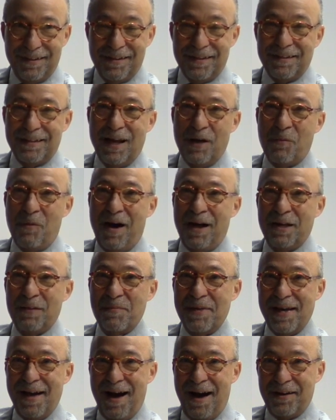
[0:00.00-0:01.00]
Right. They wanted
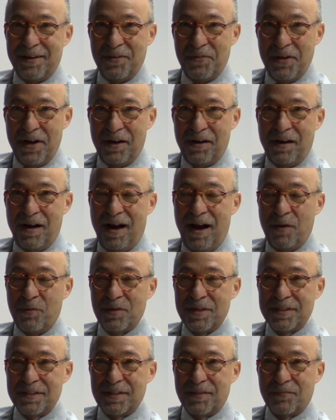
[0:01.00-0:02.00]
me out of there. I
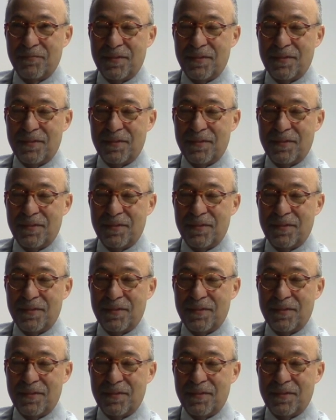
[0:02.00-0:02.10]
was